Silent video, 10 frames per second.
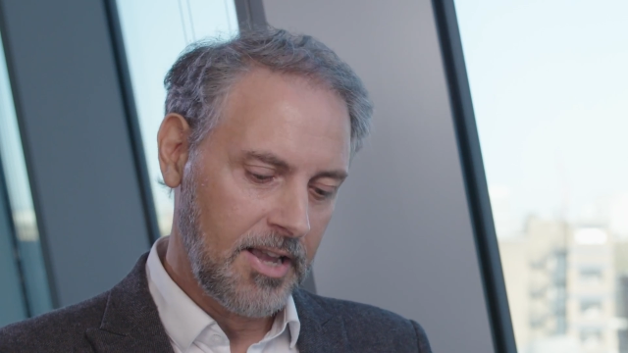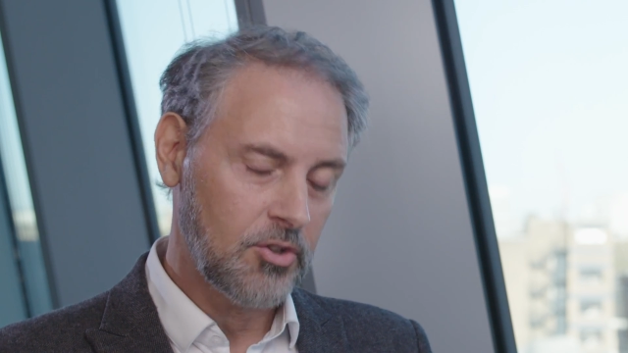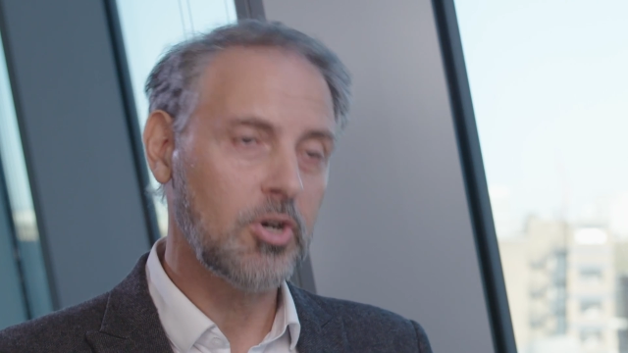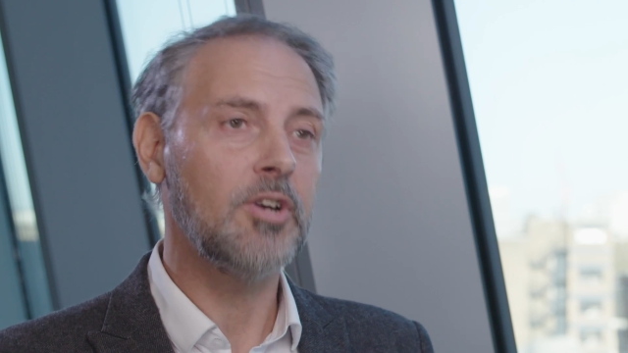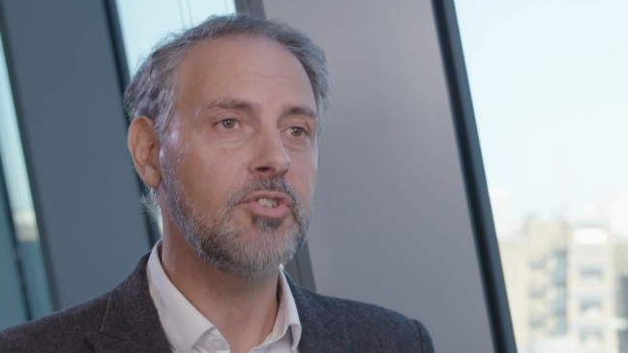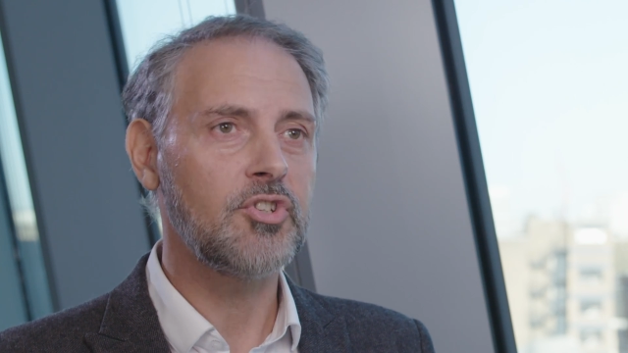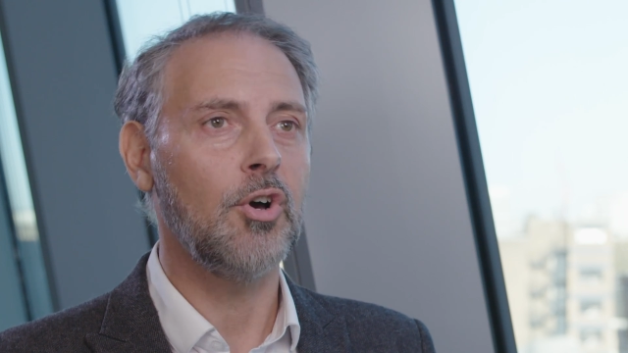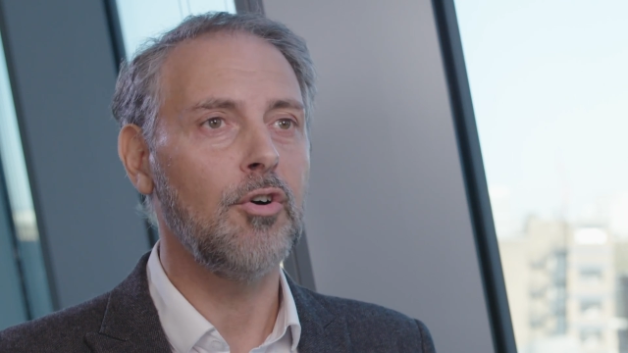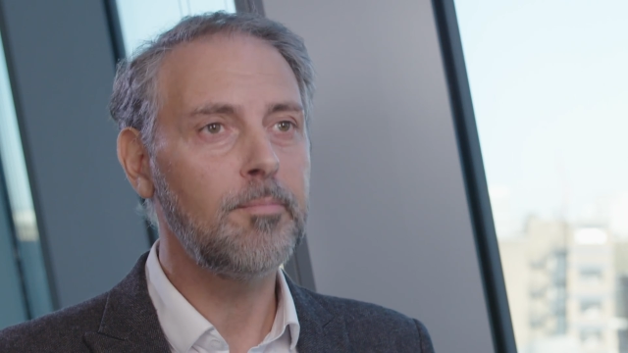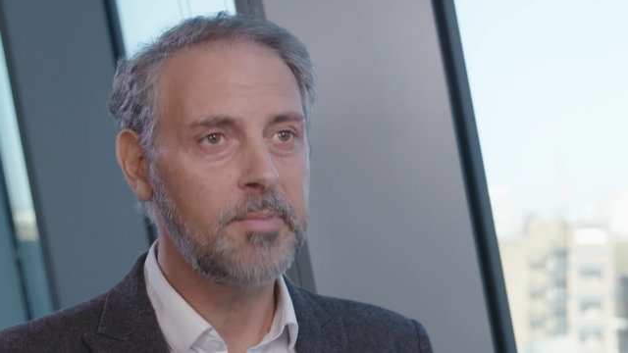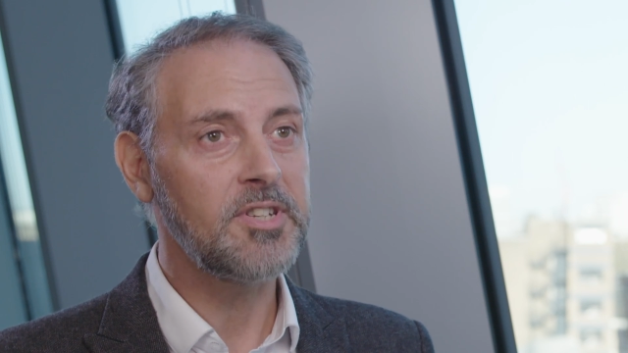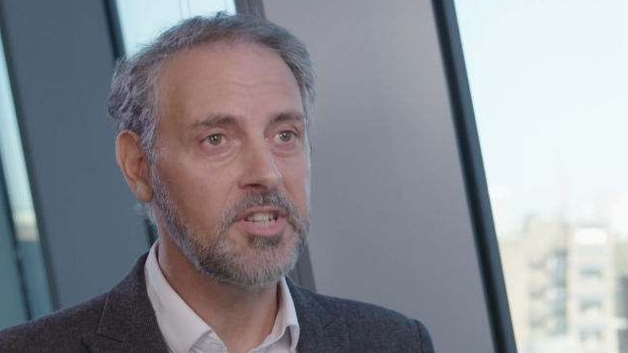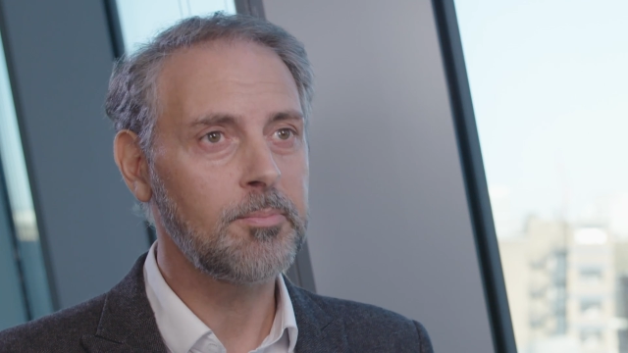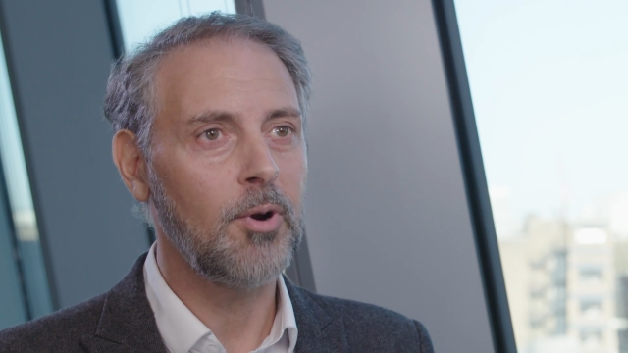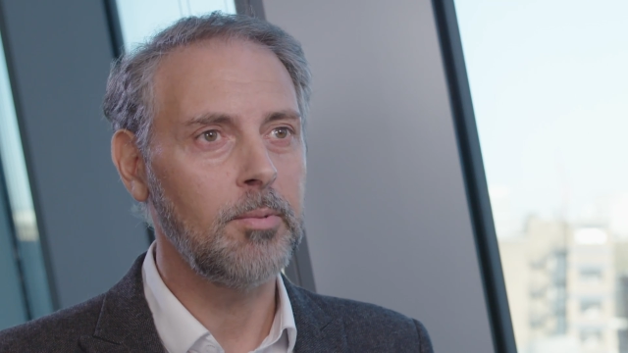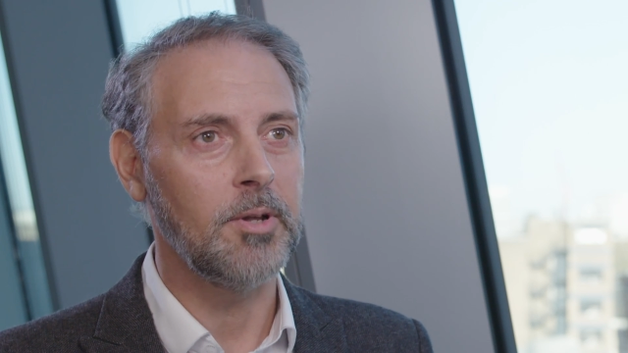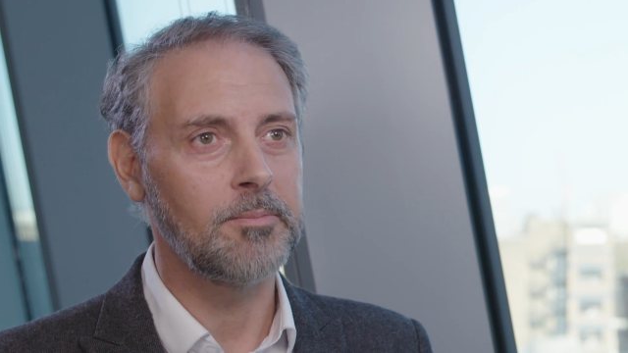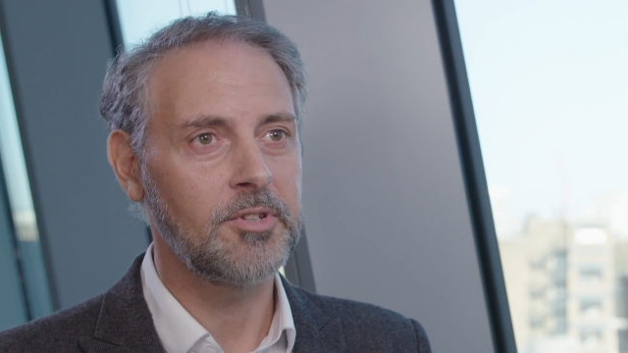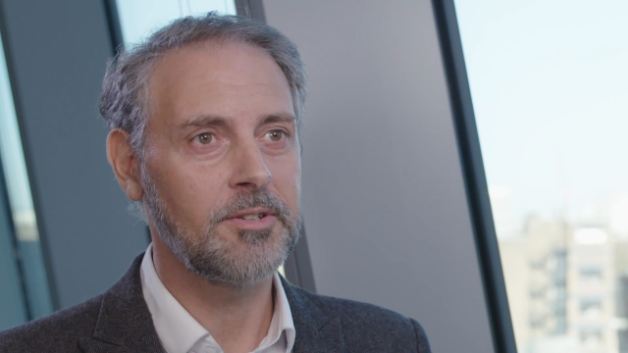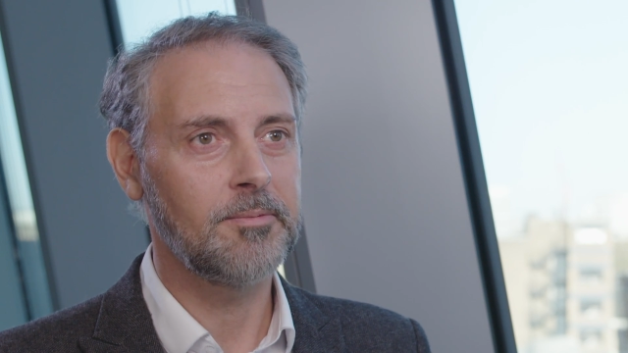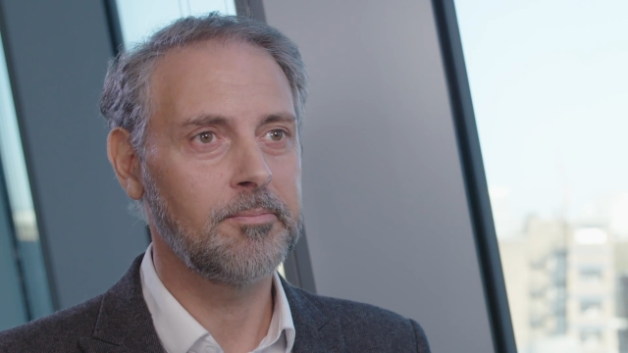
and trying to solve business problems.